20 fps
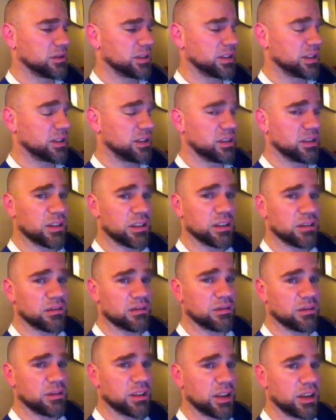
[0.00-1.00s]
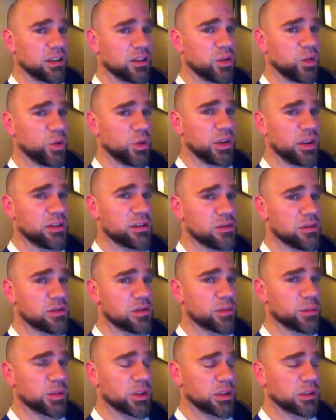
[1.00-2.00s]
Like, you gonna, like, cooties or
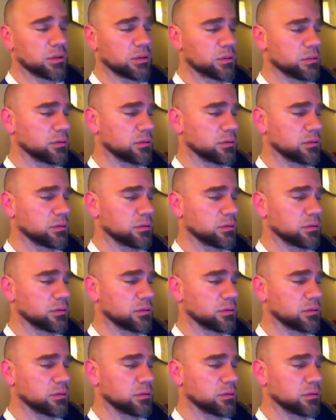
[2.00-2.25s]
something?